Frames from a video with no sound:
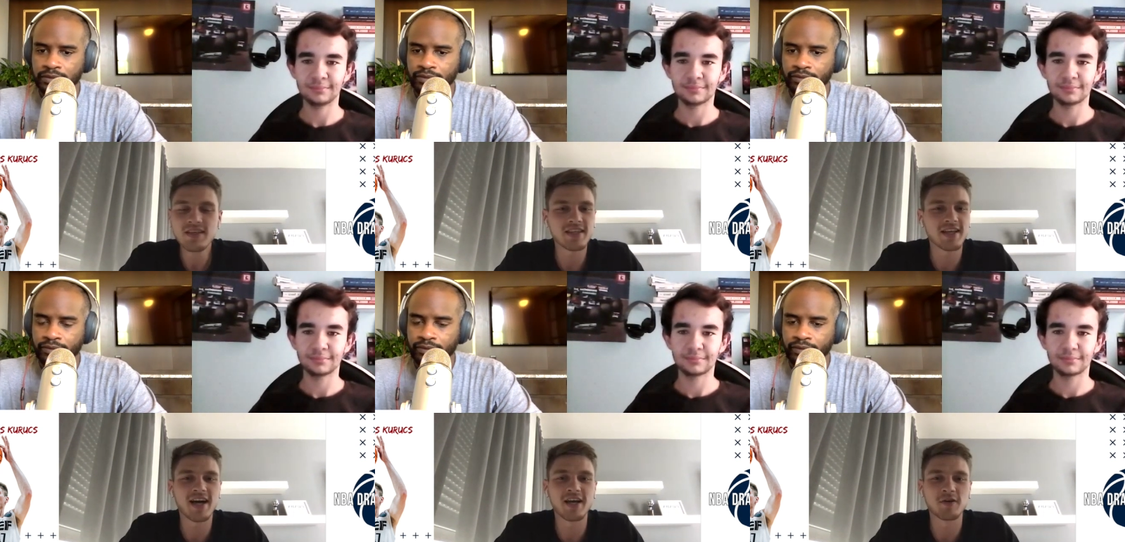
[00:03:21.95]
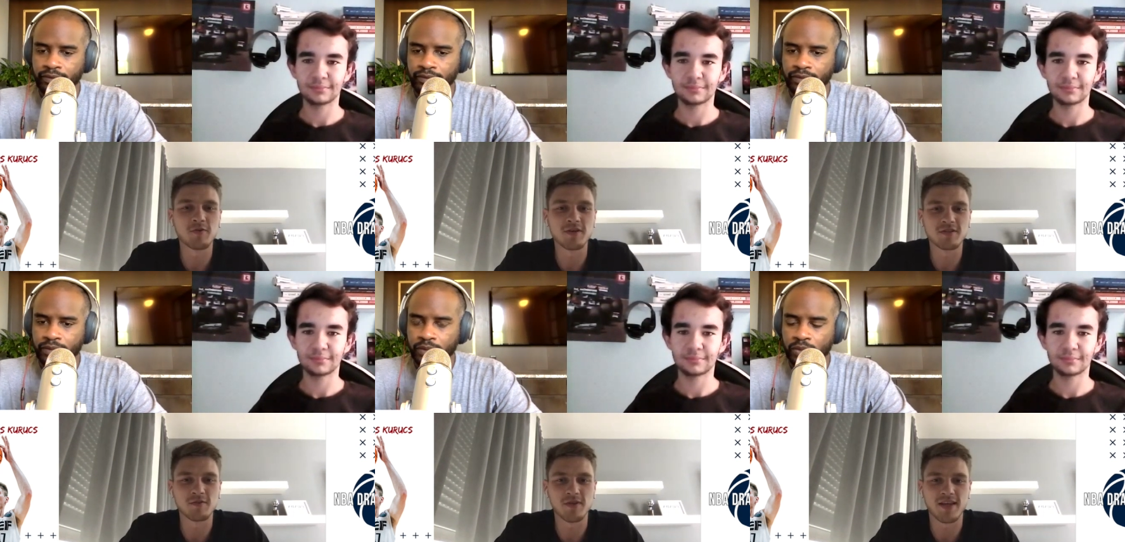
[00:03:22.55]
Speaker 1: the guy who wants
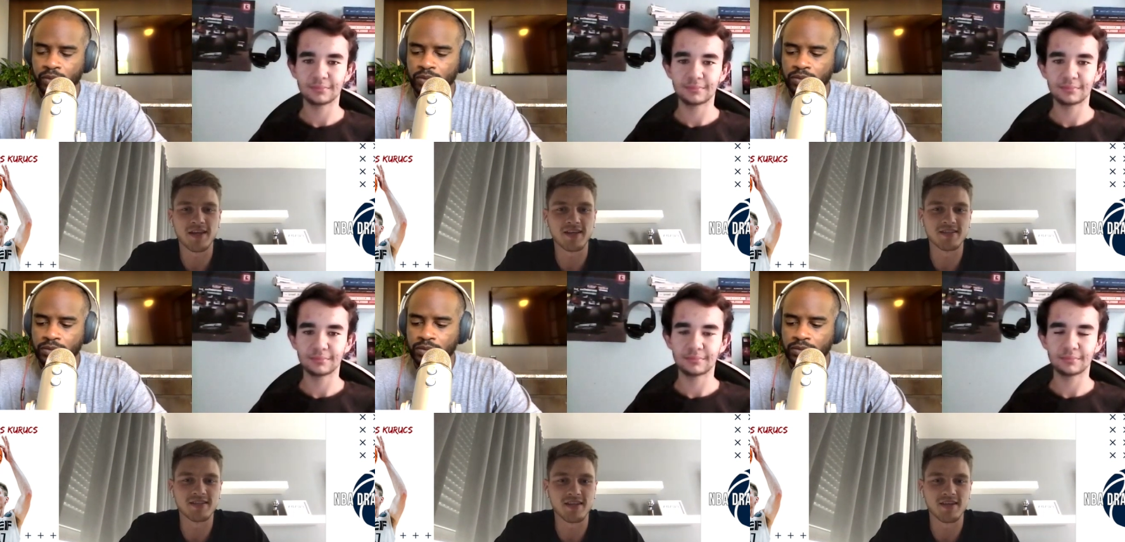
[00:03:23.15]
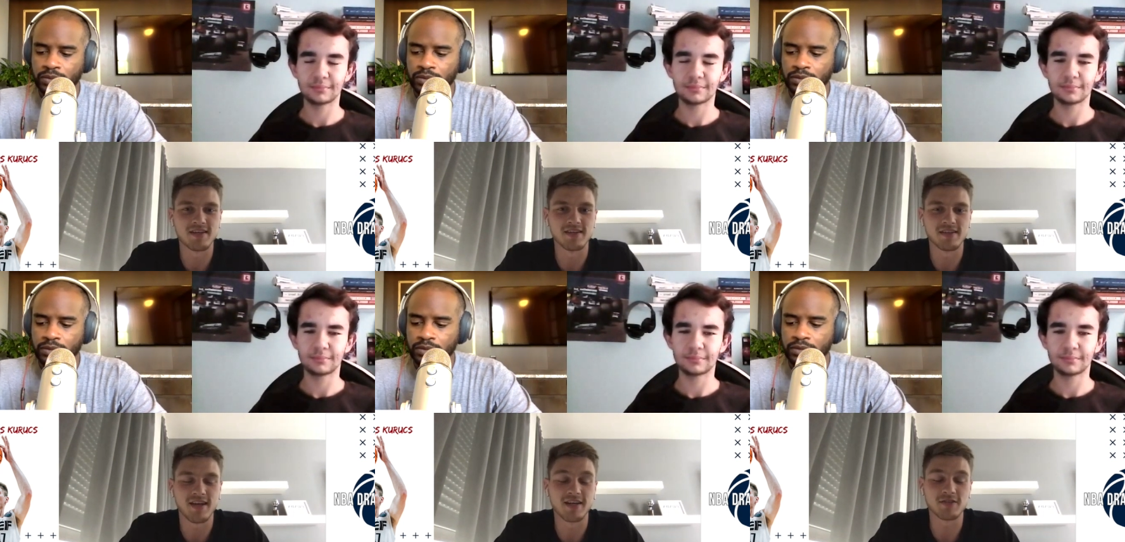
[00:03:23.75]
to play against uh,
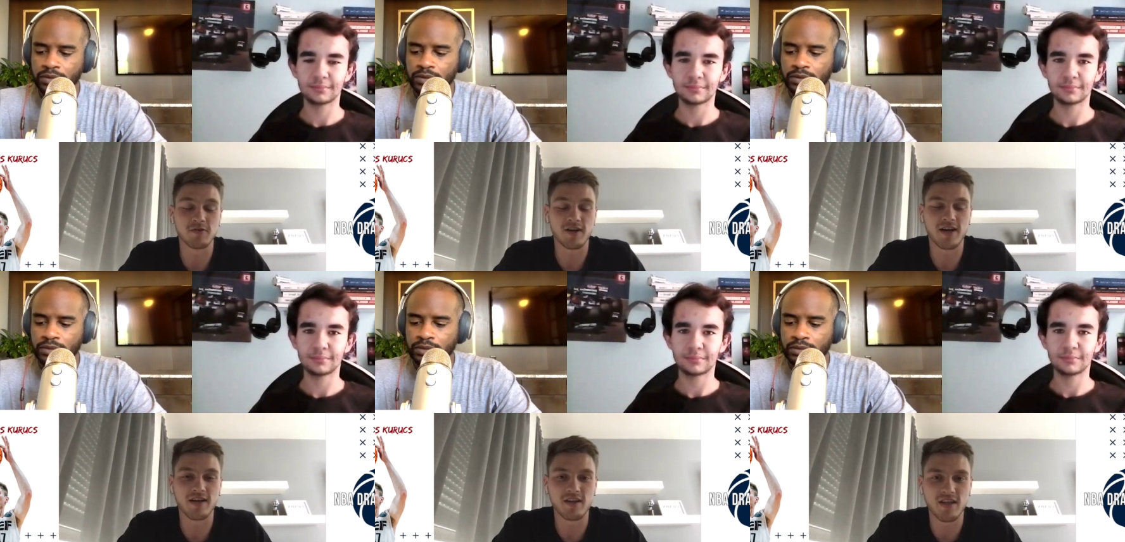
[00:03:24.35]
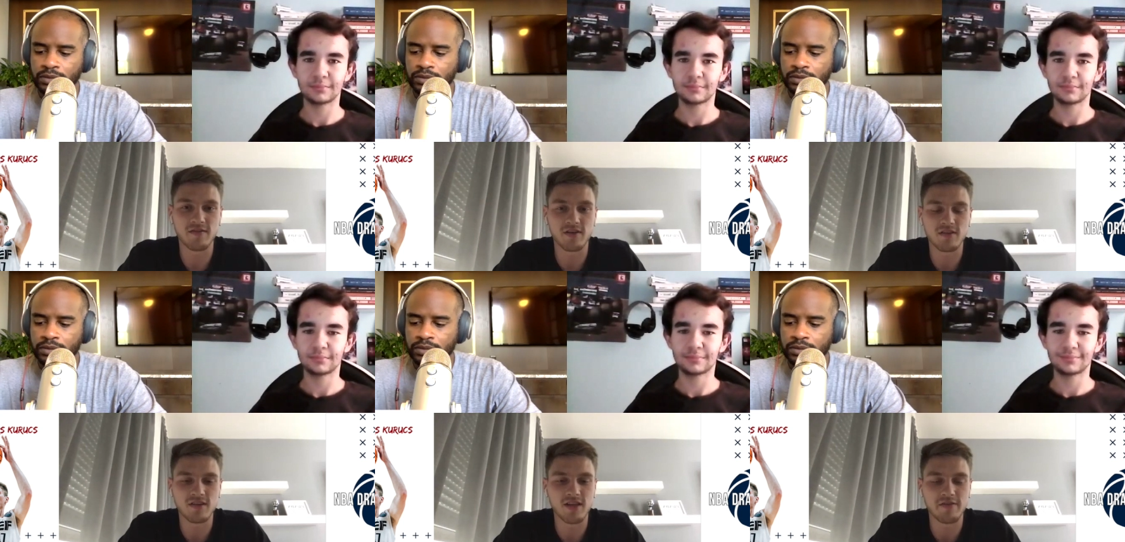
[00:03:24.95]
guys who are higher level
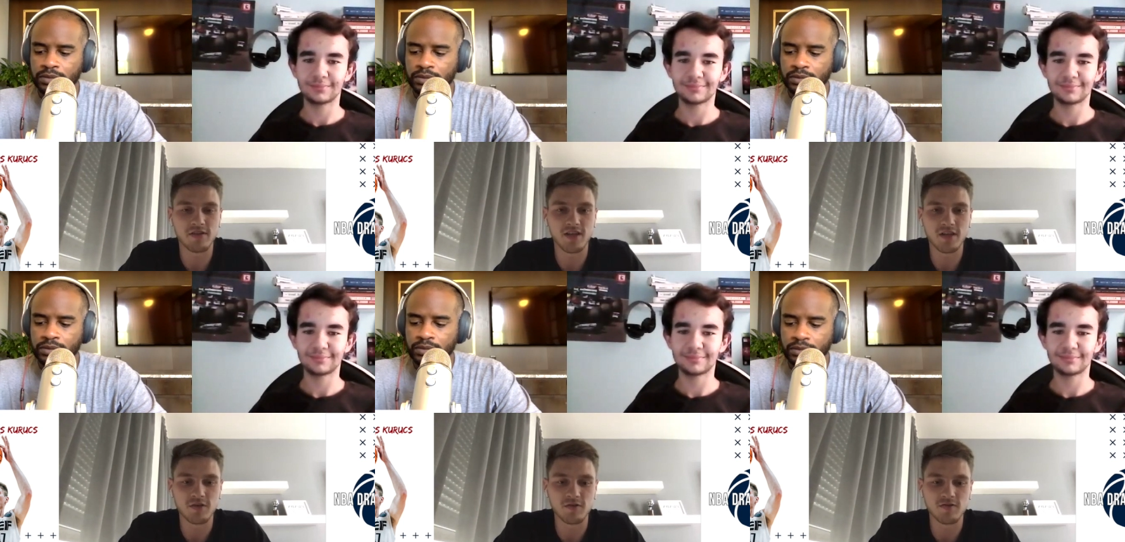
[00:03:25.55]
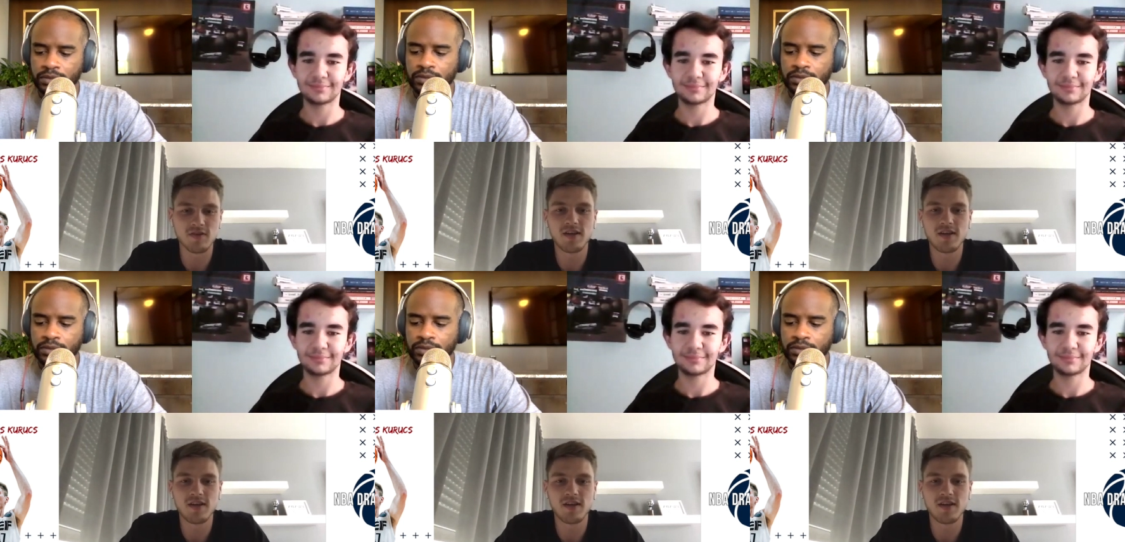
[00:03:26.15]
level than you,